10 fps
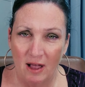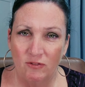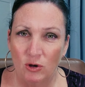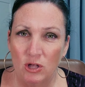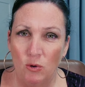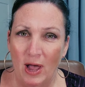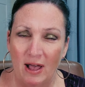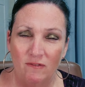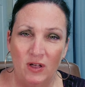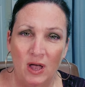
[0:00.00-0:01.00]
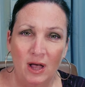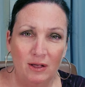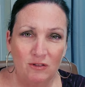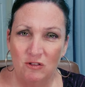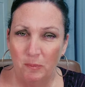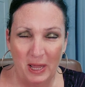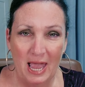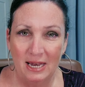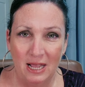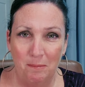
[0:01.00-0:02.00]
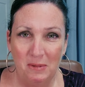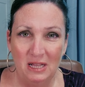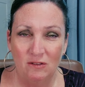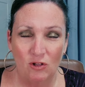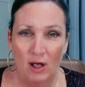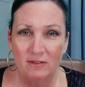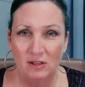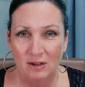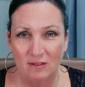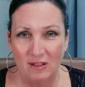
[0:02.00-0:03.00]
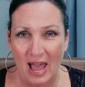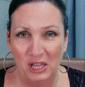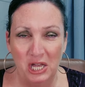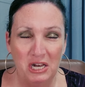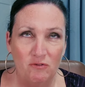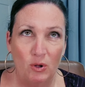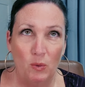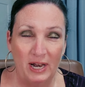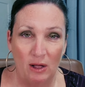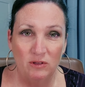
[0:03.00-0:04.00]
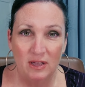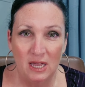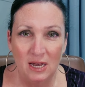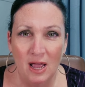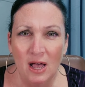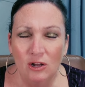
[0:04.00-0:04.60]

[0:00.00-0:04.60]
After you have spaghetti and meat sauce and a salad, if we went out to eat,